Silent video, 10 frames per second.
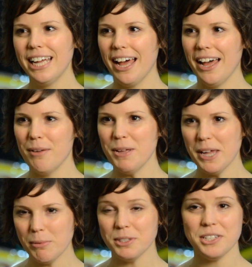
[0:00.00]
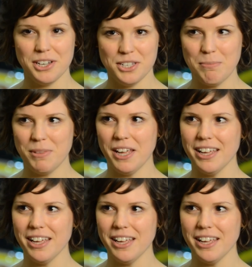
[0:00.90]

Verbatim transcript: Uh, being able to touch something